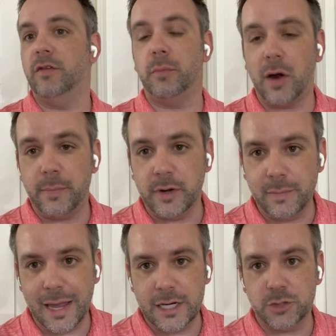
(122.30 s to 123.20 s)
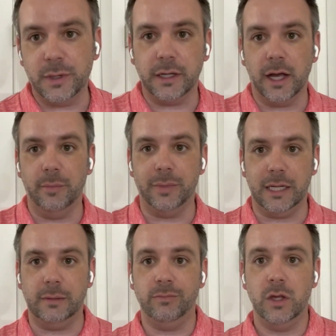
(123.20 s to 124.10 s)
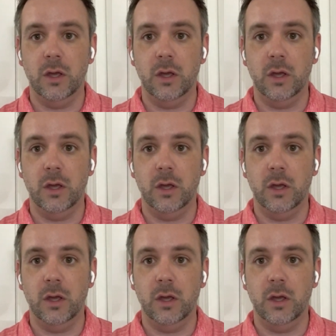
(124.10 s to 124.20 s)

of a property management company,